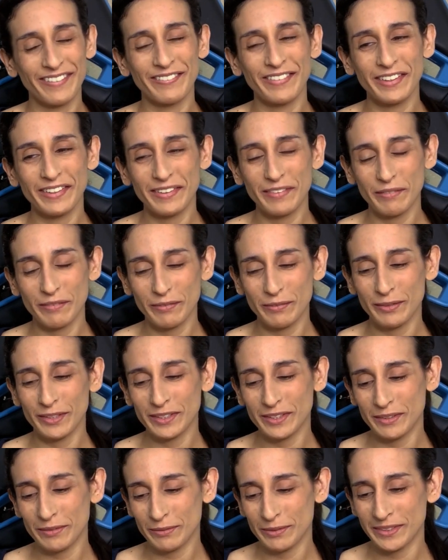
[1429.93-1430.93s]
But
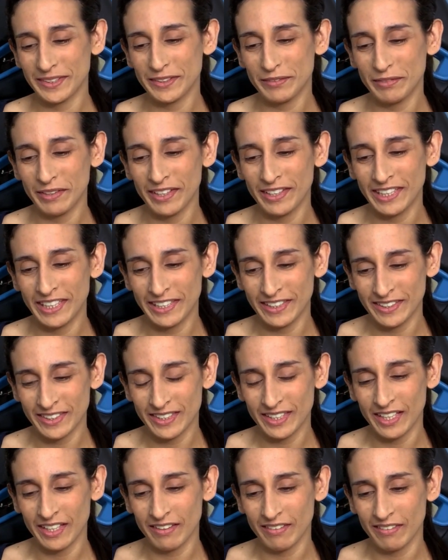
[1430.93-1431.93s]
what was funny
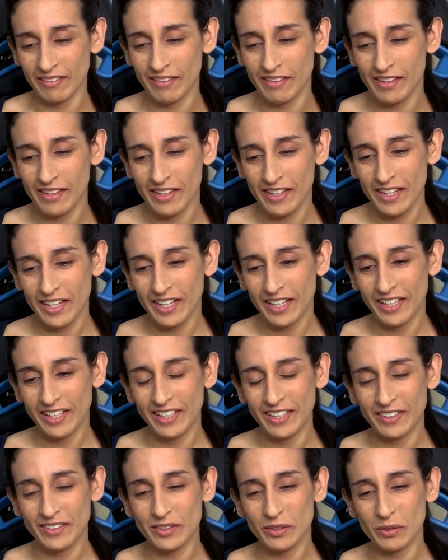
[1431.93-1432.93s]
is that
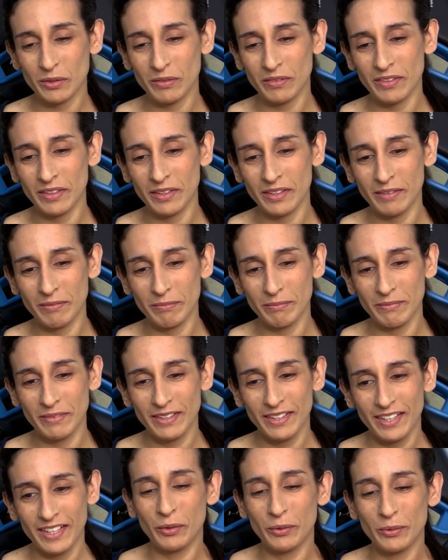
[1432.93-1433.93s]
he told
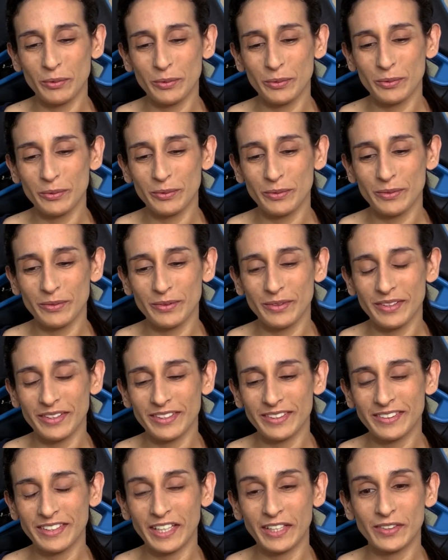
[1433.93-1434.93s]
them no
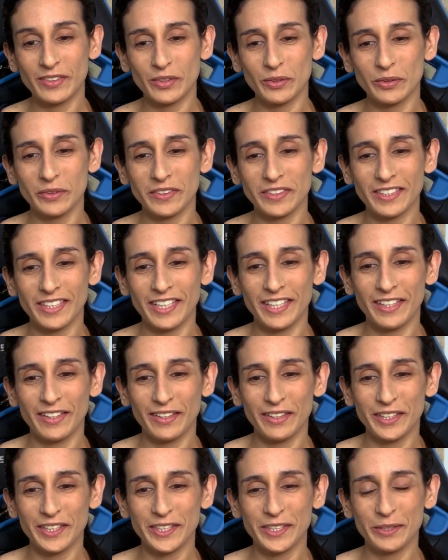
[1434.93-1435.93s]
tasers,
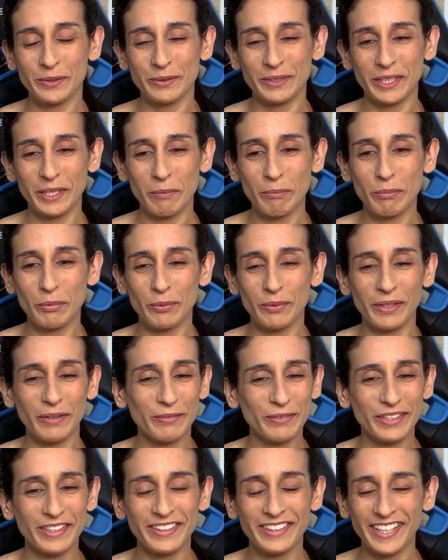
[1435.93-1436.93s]
and so they pull
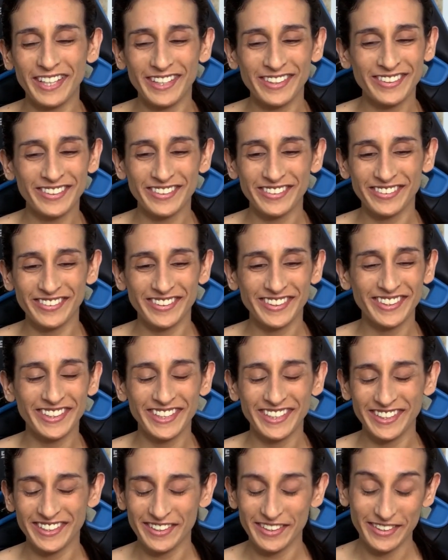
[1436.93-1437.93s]
up the tasers.
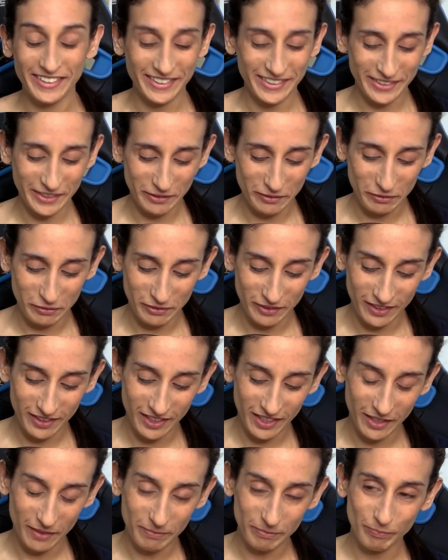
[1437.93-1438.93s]
It's so
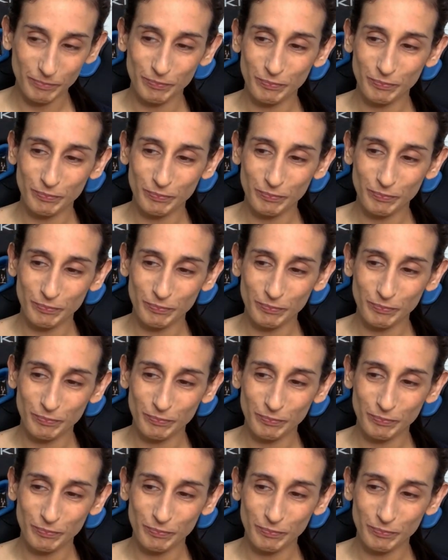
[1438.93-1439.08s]
funny.